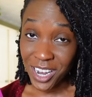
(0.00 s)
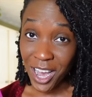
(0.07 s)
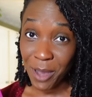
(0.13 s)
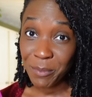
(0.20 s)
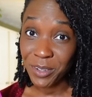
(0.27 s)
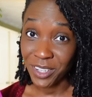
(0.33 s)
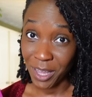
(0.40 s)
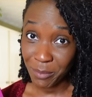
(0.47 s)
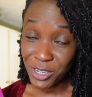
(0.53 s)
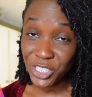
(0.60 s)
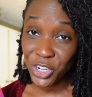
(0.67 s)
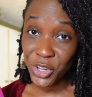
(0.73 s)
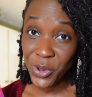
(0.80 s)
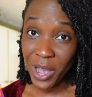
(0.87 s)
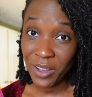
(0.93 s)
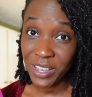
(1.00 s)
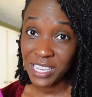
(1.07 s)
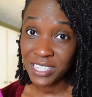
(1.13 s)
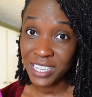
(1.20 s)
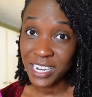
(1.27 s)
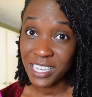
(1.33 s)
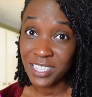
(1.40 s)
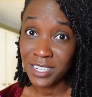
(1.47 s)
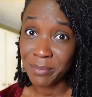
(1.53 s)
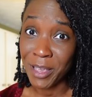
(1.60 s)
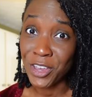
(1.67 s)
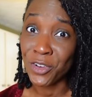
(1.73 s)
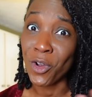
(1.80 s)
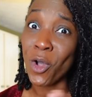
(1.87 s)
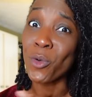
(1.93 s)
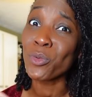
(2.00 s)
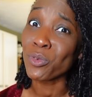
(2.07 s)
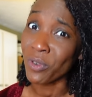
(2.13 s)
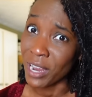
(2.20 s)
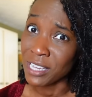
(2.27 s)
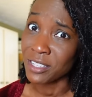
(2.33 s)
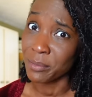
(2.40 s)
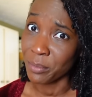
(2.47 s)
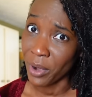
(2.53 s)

up, let me show you how easy it is to make your own Raisin